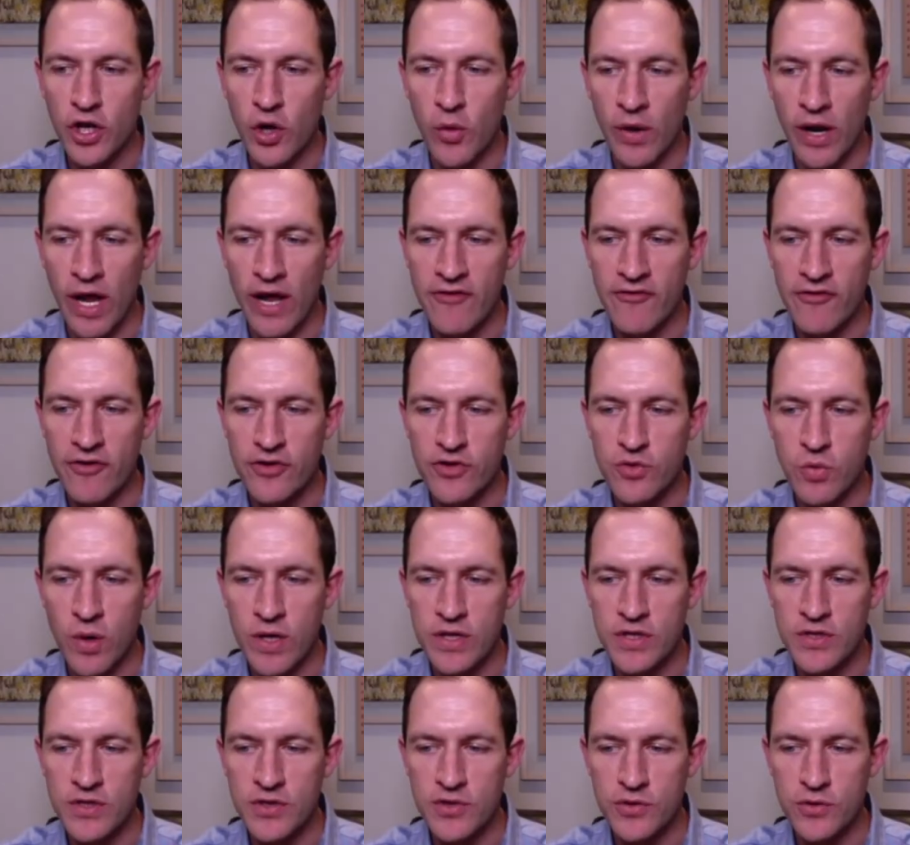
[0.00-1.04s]
You know, when I first
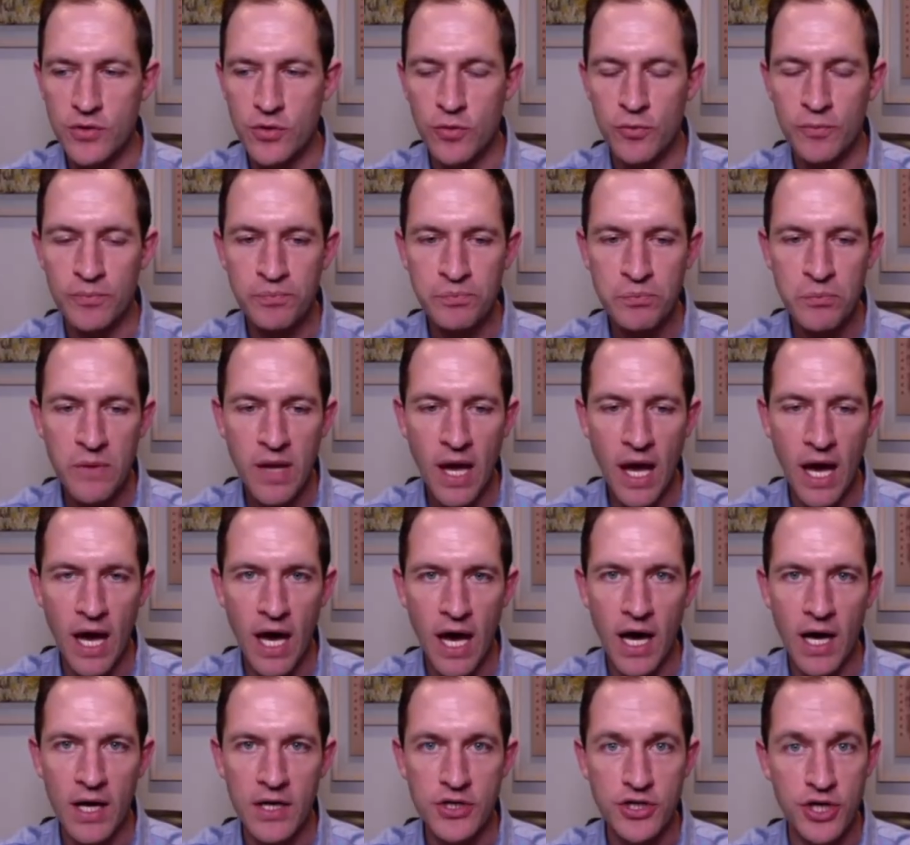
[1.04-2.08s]
went to
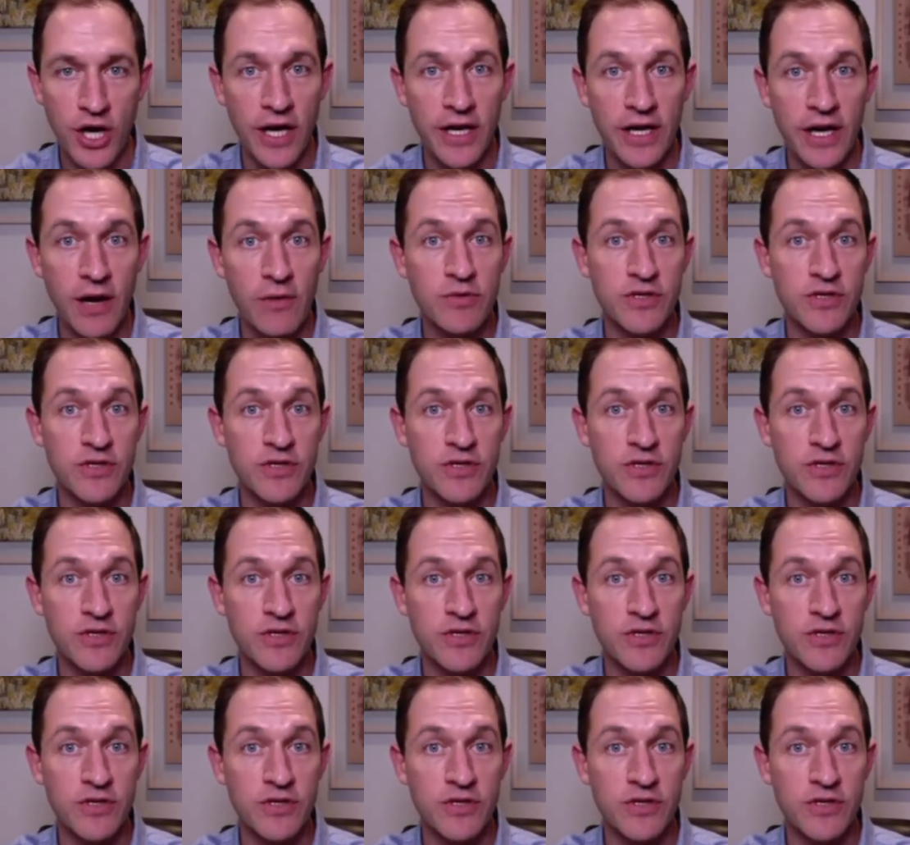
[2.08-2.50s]
uh, China, I